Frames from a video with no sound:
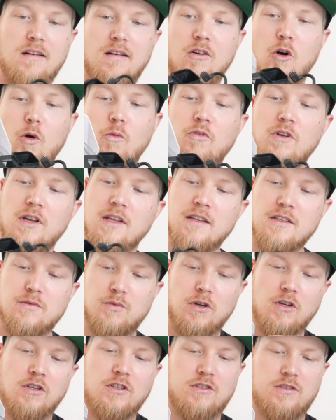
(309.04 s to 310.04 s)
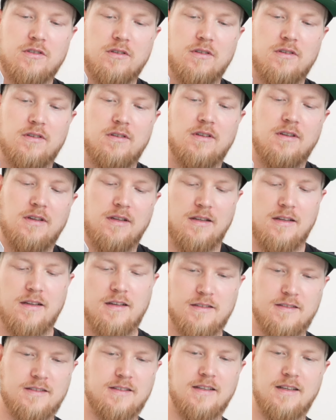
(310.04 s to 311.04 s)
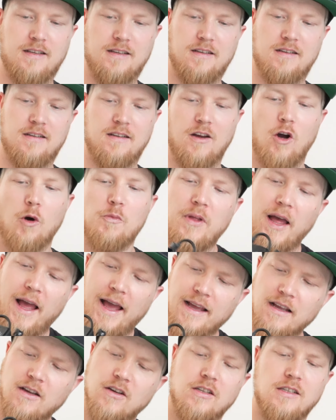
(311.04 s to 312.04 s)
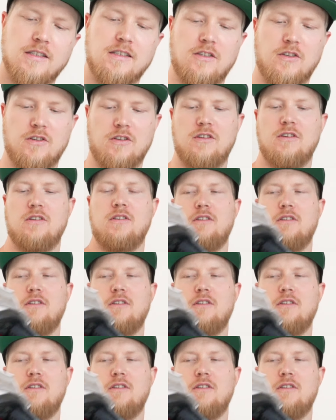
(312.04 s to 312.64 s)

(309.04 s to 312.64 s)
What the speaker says: Hopefully this works. Let's see. I hope the angle is good.